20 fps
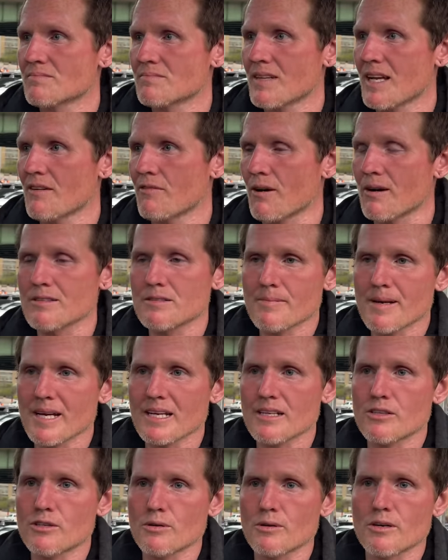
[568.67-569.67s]
If I was
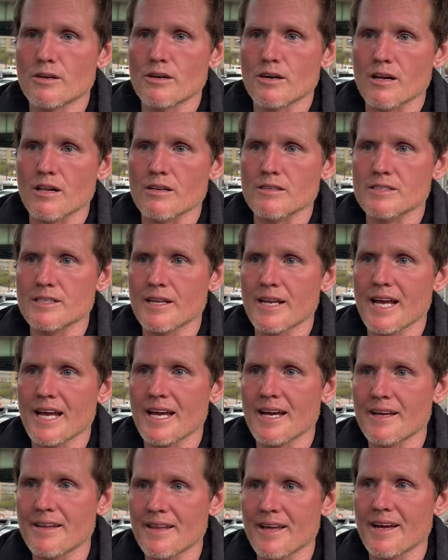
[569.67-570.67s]
making $200 a
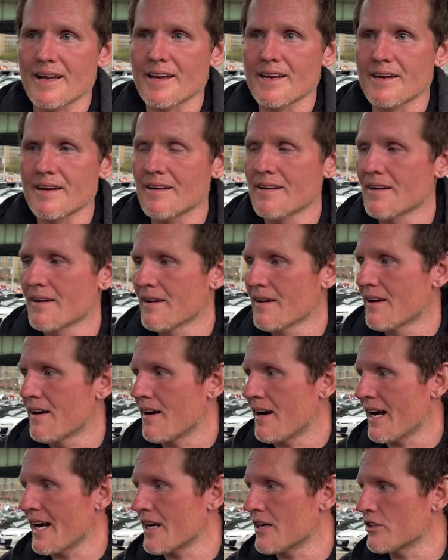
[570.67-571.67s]
day, then
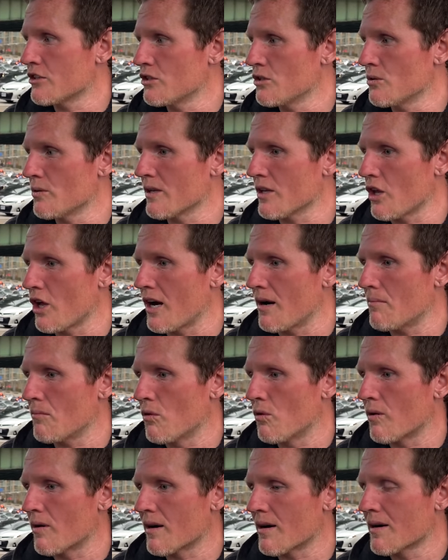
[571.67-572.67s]
I could do a lot
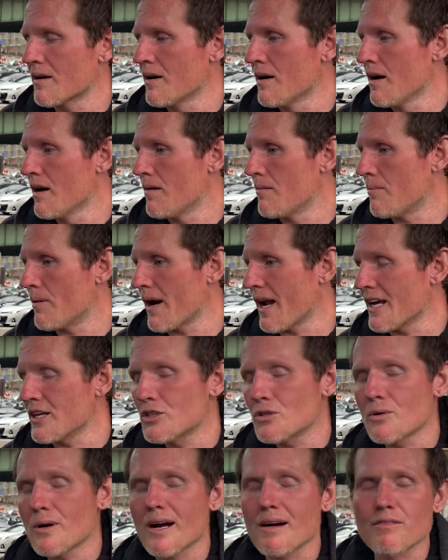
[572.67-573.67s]
more. But I
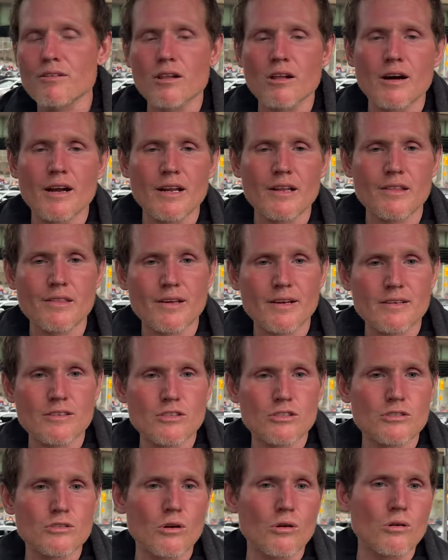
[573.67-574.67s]
do have a lot of things
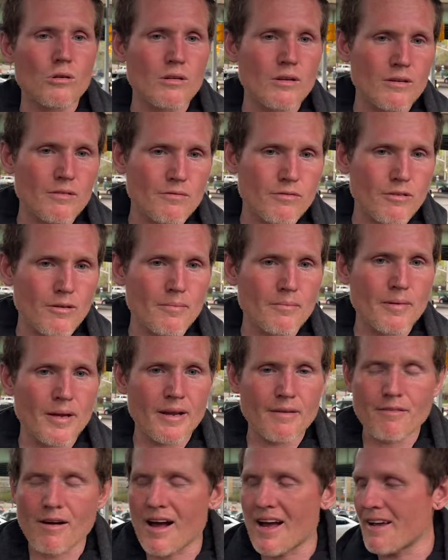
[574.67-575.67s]
stolen from
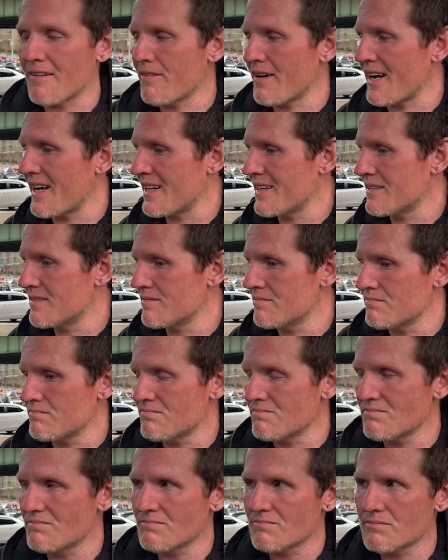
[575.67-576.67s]
me that I've had
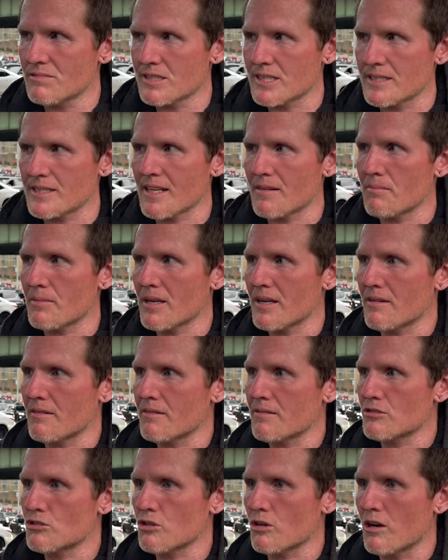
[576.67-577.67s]
since I've been
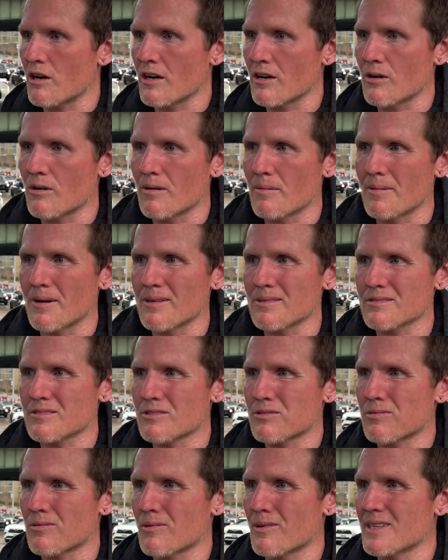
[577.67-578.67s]
in Toronto, about
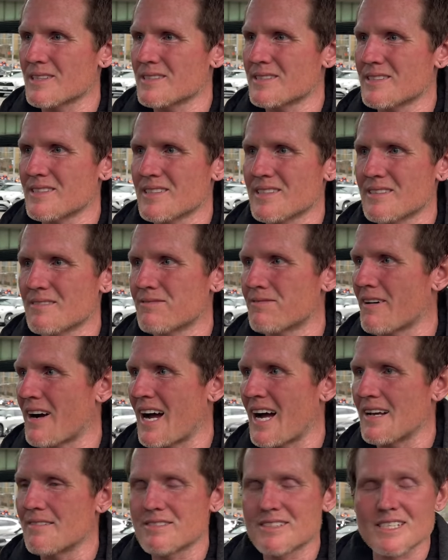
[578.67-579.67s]

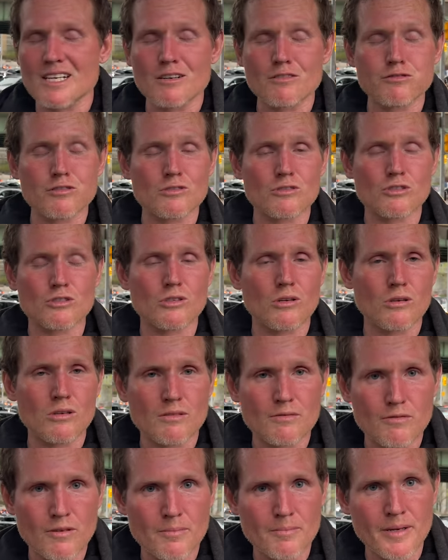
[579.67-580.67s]
25 cell phones
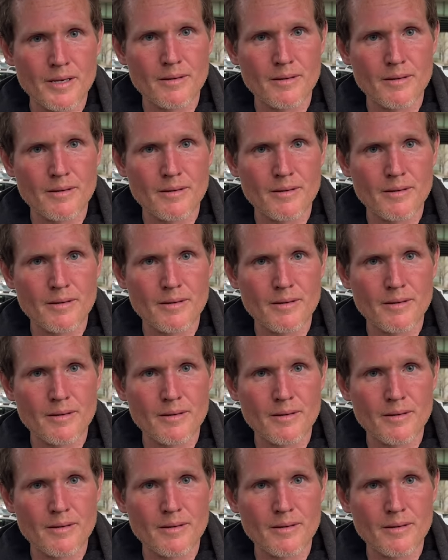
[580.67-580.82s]
stolen from me.